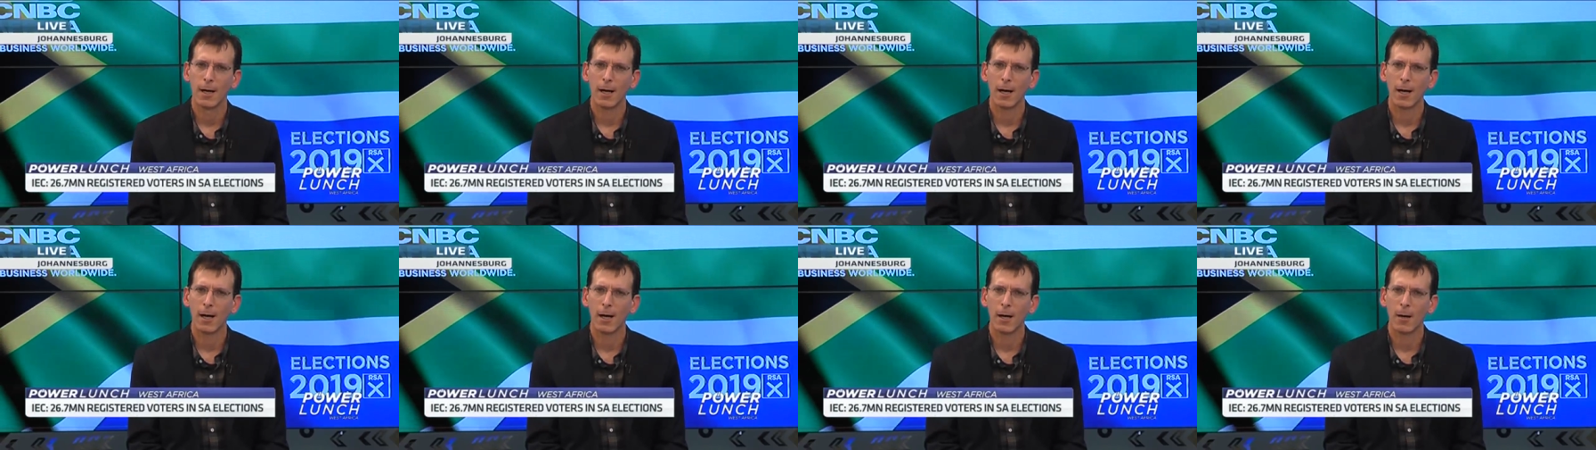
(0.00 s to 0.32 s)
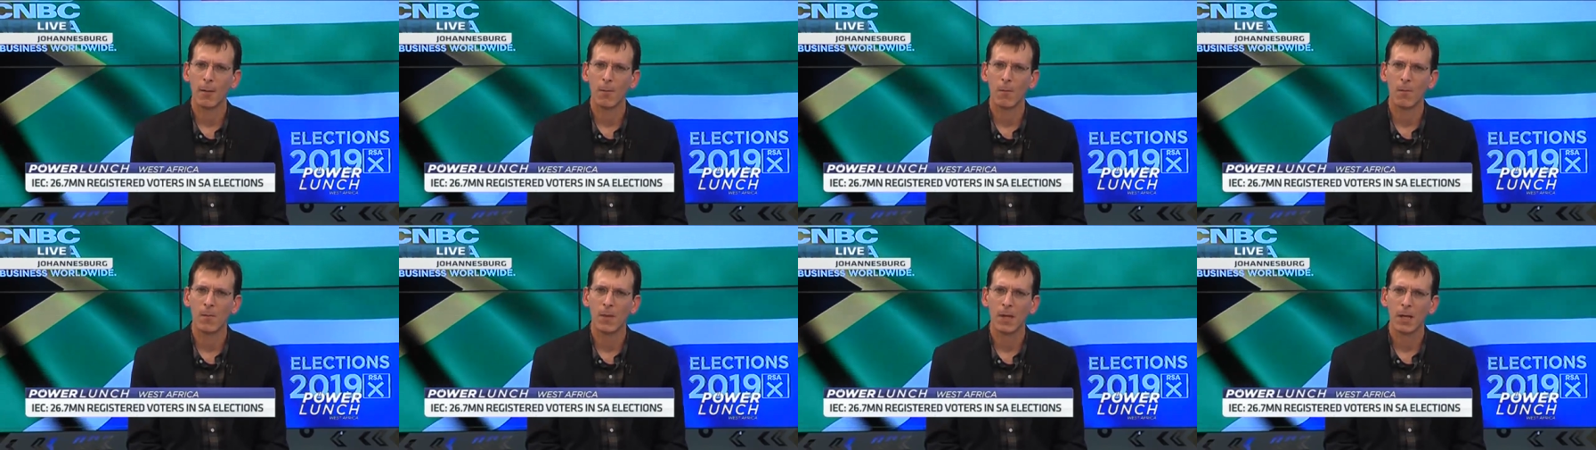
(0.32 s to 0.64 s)

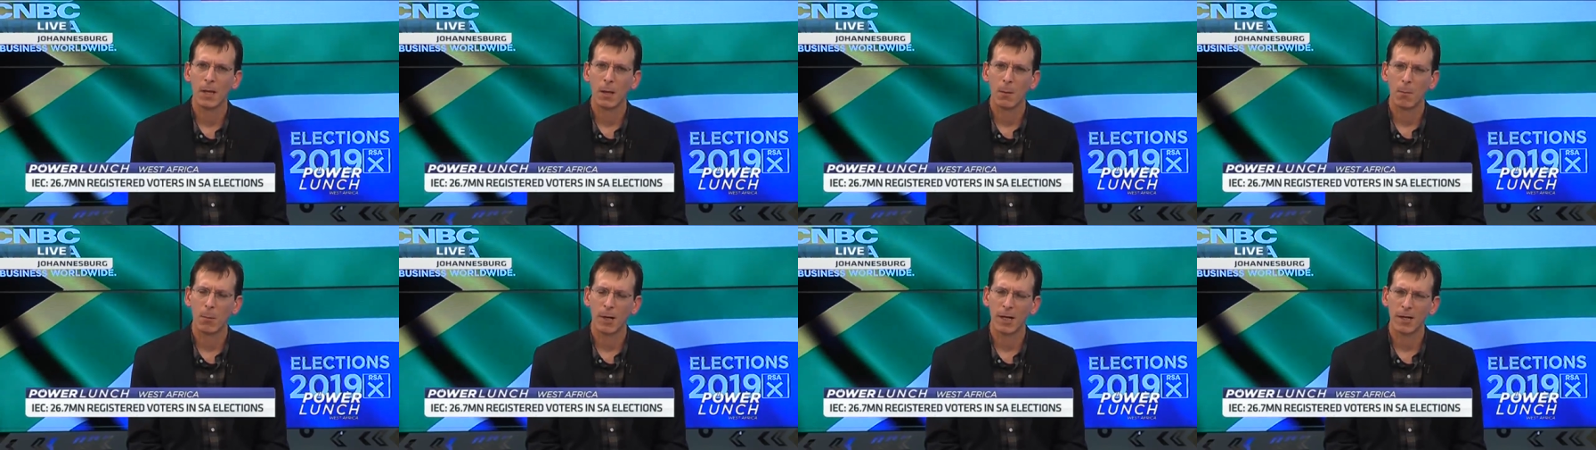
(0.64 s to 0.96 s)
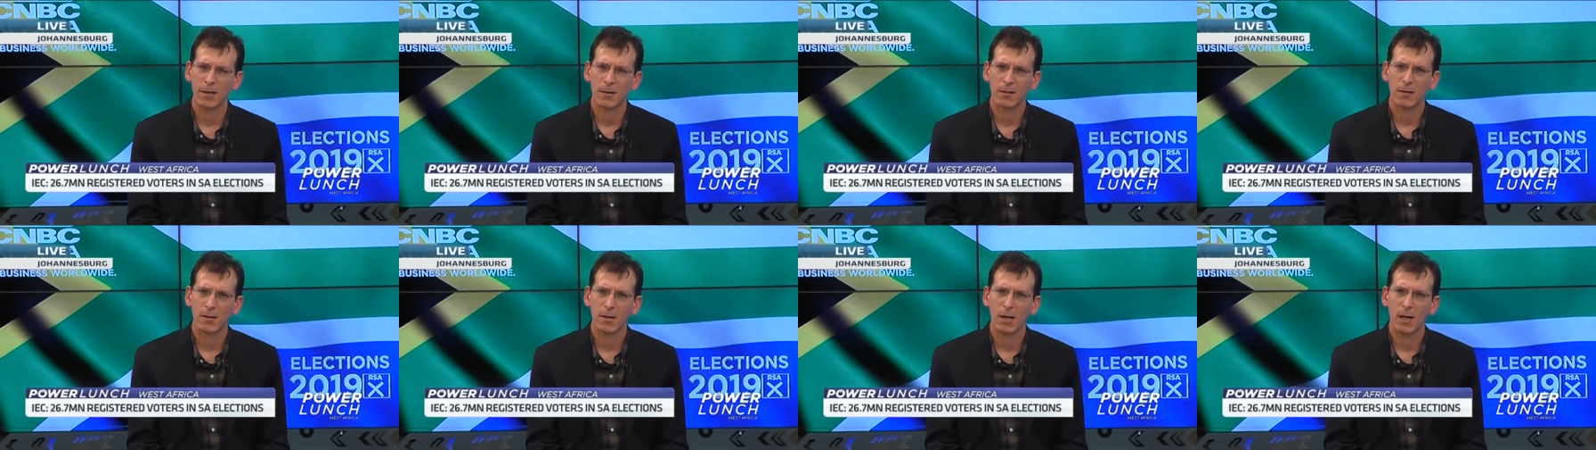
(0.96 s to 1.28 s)
Um,
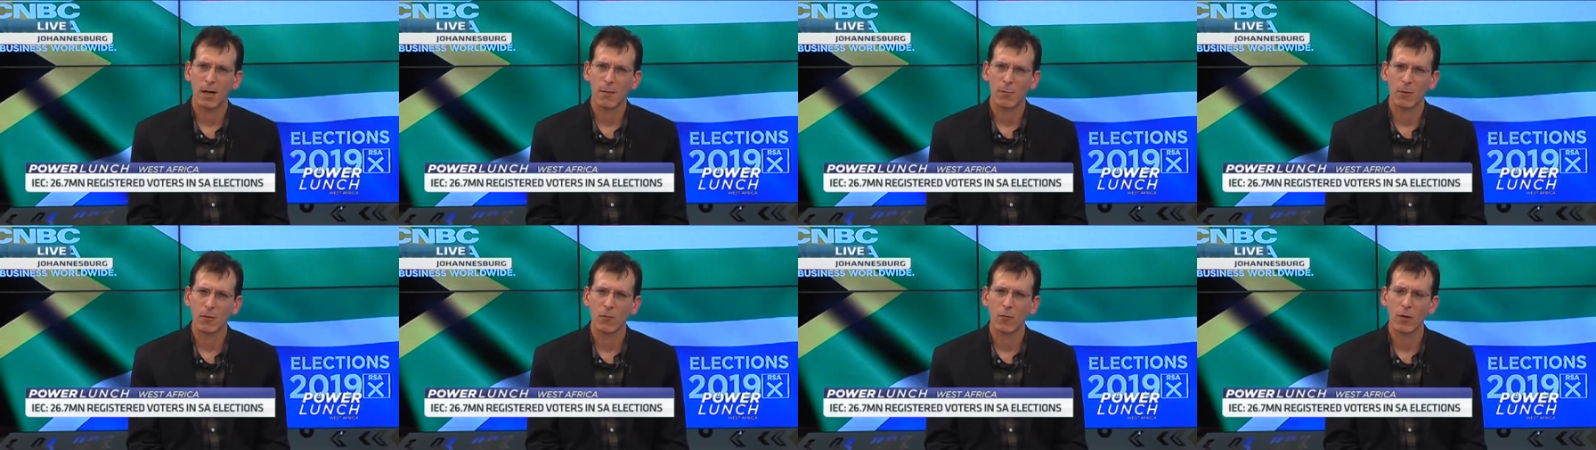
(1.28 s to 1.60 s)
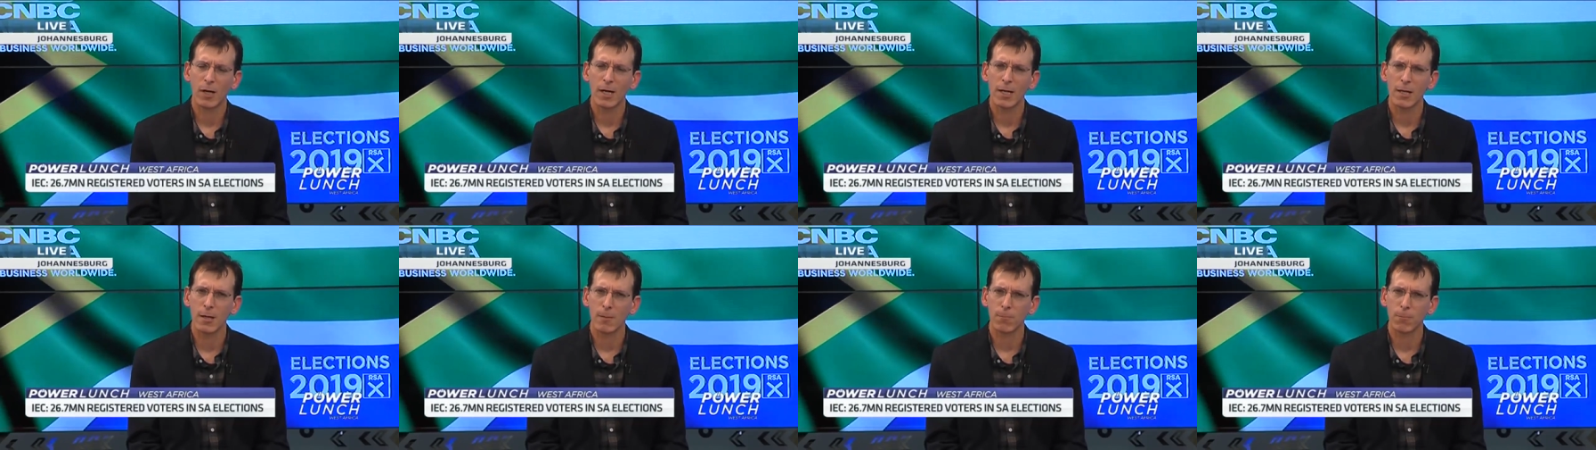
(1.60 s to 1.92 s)
but I mean,
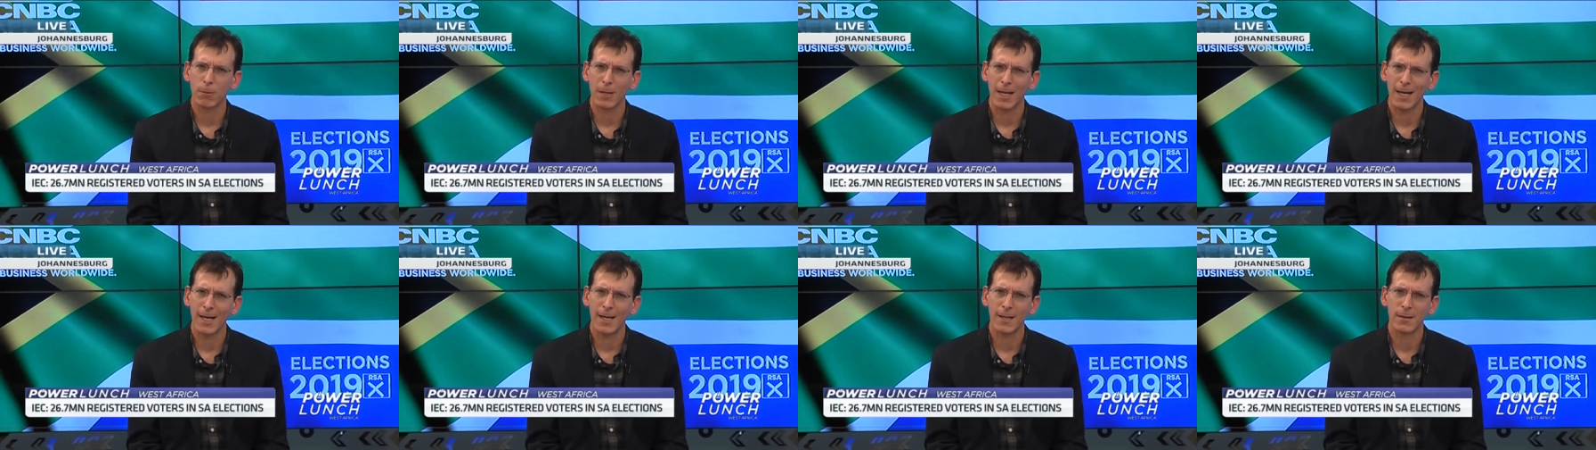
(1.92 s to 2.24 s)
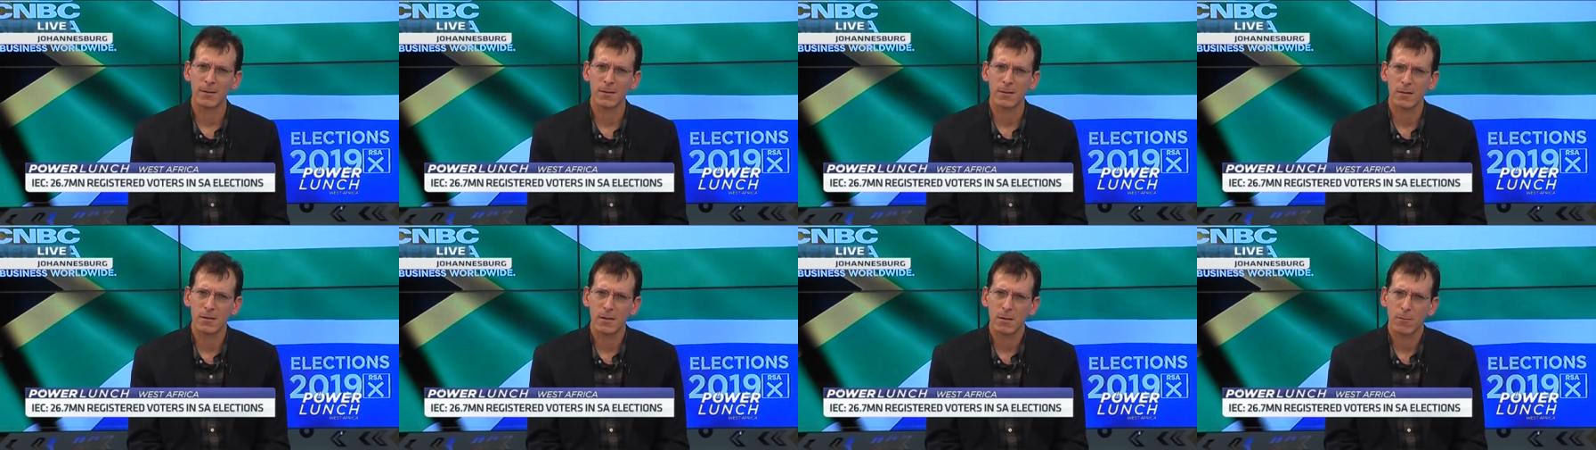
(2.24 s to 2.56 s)
really, the plans,